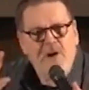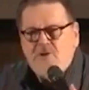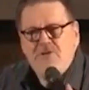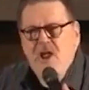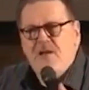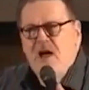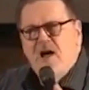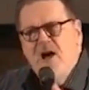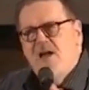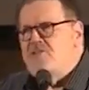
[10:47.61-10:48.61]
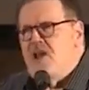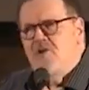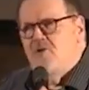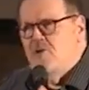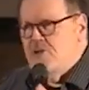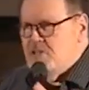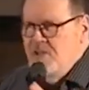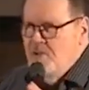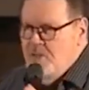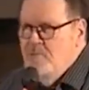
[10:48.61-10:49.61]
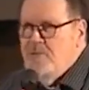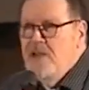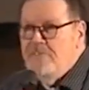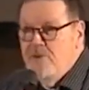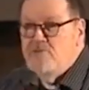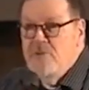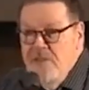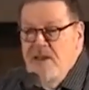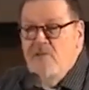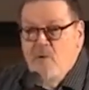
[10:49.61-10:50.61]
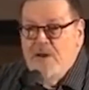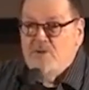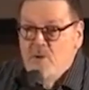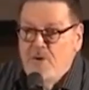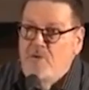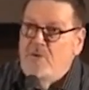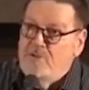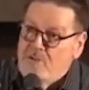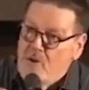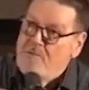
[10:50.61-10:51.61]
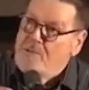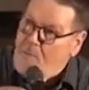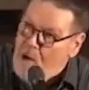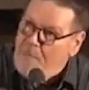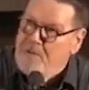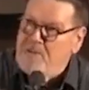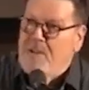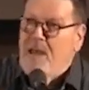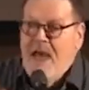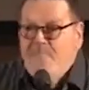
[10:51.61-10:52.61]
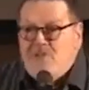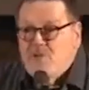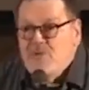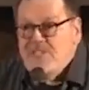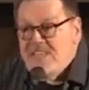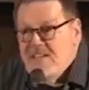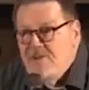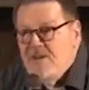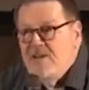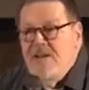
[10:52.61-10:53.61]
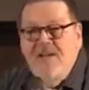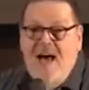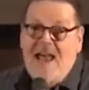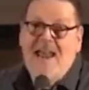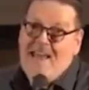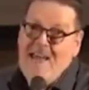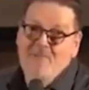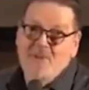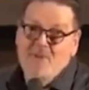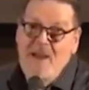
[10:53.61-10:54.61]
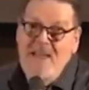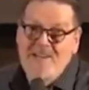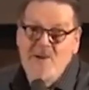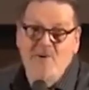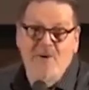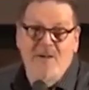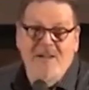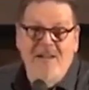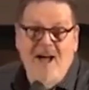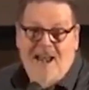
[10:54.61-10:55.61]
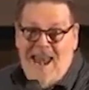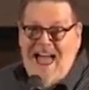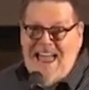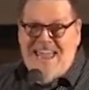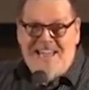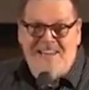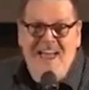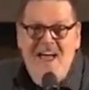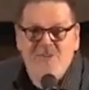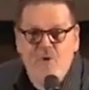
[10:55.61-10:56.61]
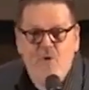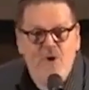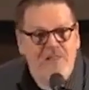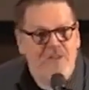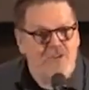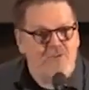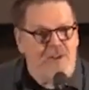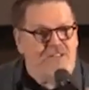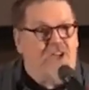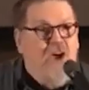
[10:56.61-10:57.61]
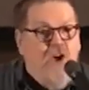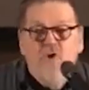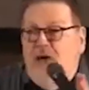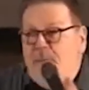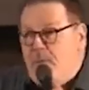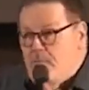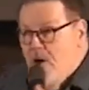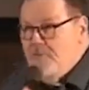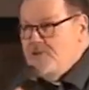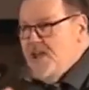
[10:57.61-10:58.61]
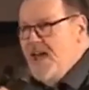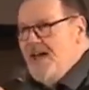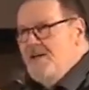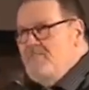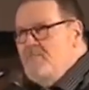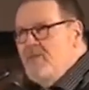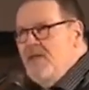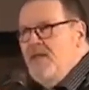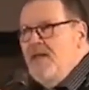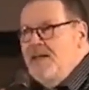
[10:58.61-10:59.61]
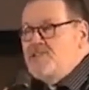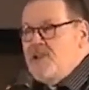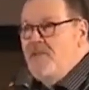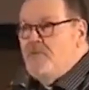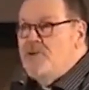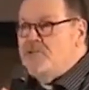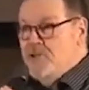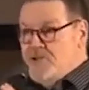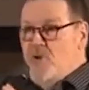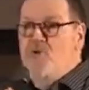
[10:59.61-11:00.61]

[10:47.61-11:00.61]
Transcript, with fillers: Because not God, God's not going to do a single thing without first revealing what he's going to do to his servants, the prophets. Amos 3 7. I like Amos 3 8 too. A lion has roared in the streets. Who can but prophesy? It's time for us to